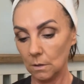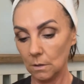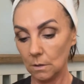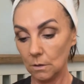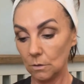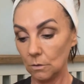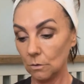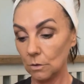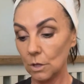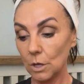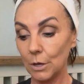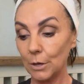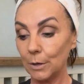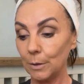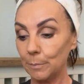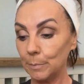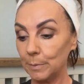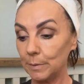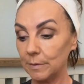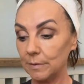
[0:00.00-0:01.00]
another
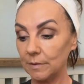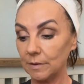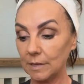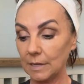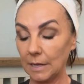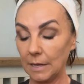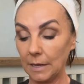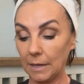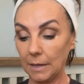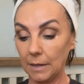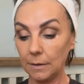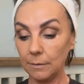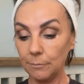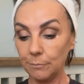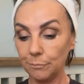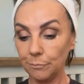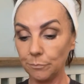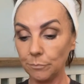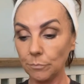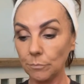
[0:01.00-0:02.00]
Urban Decay
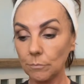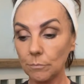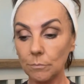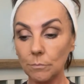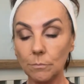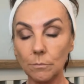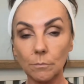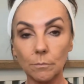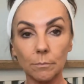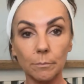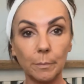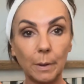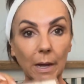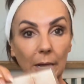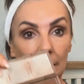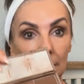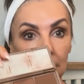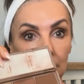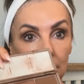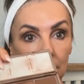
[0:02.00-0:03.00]

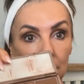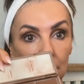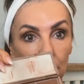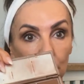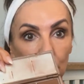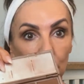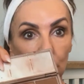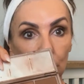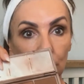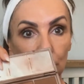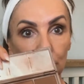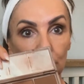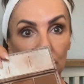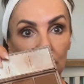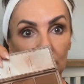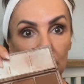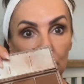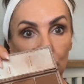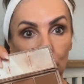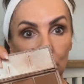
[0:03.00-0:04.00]
palette. I'm going to use
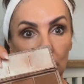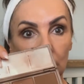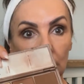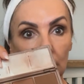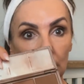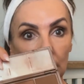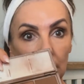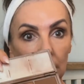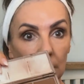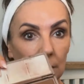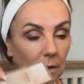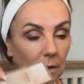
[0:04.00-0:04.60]
this one here.